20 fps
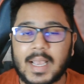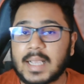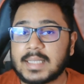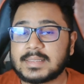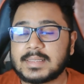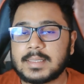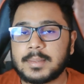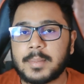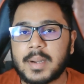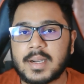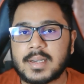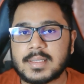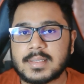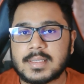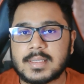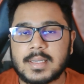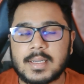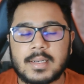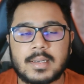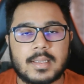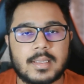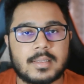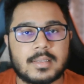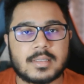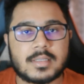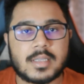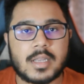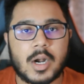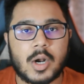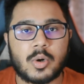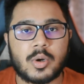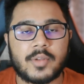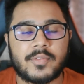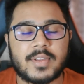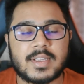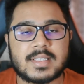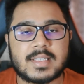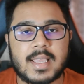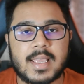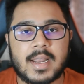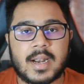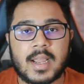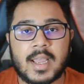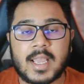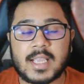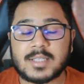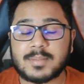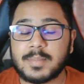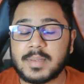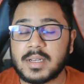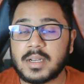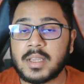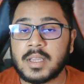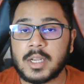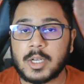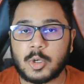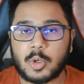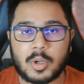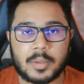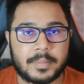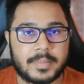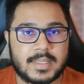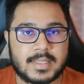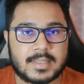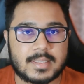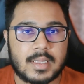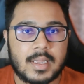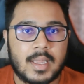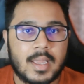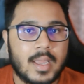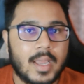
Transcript: Aston Martin's stint in this ground effects era has been a hit or miss.